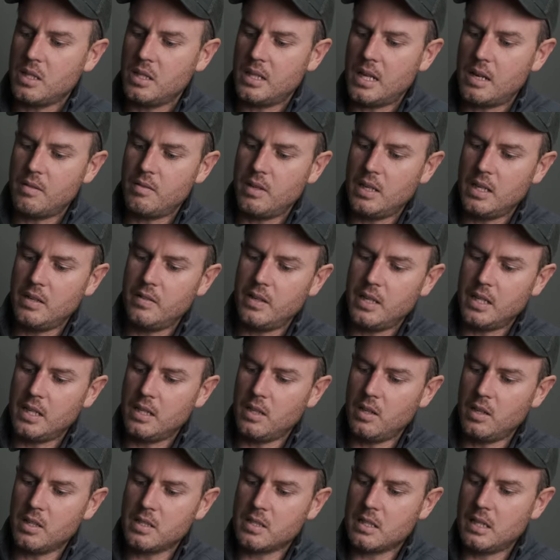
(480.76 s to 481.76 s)
in there really, really
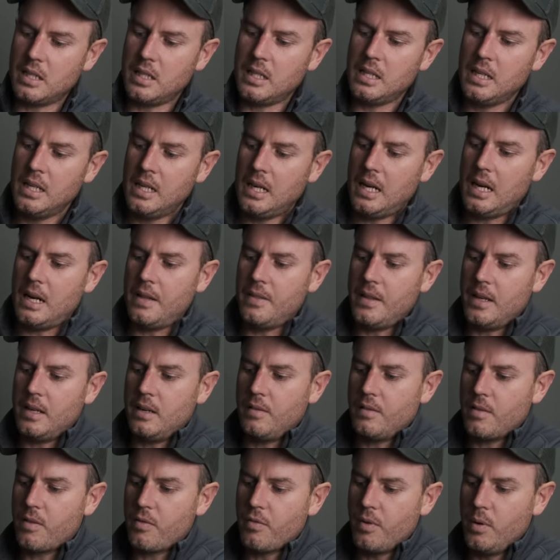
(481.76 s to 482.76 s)
nicely, and
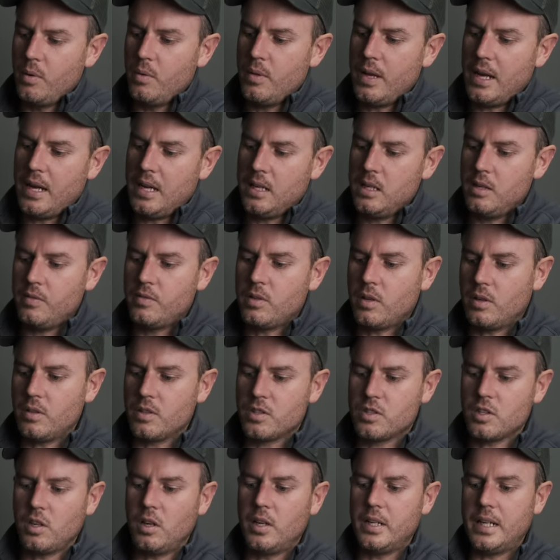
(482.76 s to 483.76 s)
then through there you've got
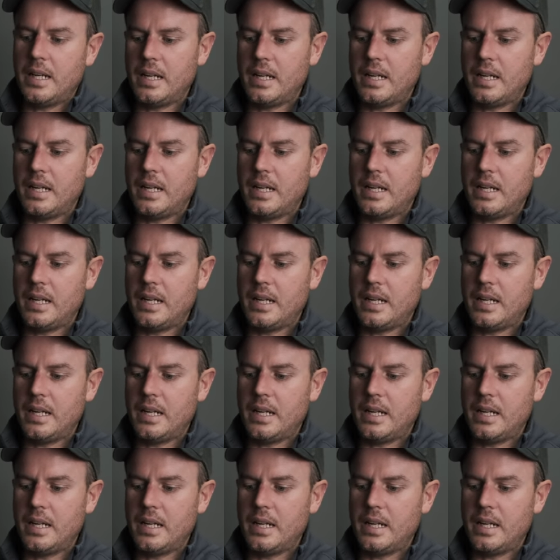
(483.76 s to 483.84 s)
the side